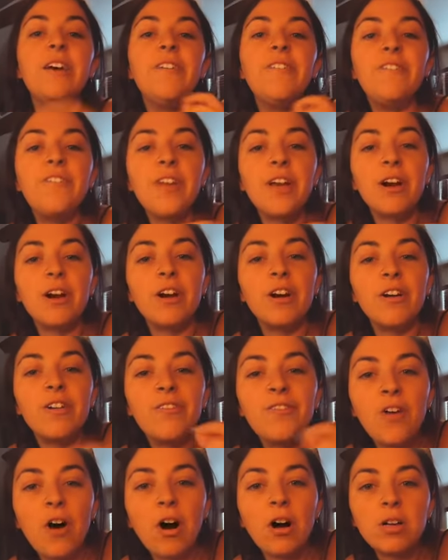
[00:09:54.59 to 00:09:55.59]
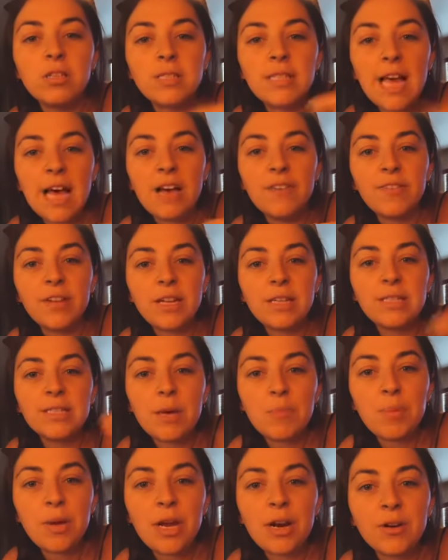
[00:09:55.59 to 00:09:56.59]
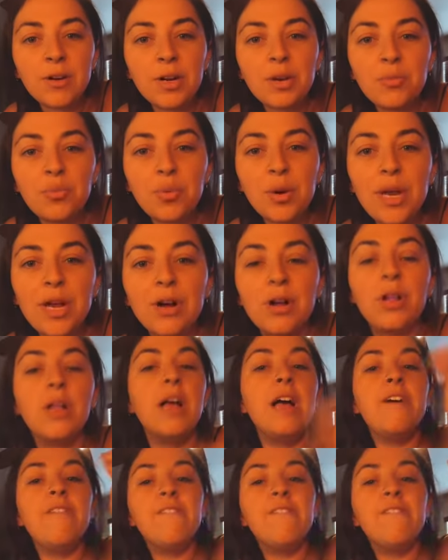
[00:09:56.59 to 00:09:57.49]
Fear, false evidence appearing real.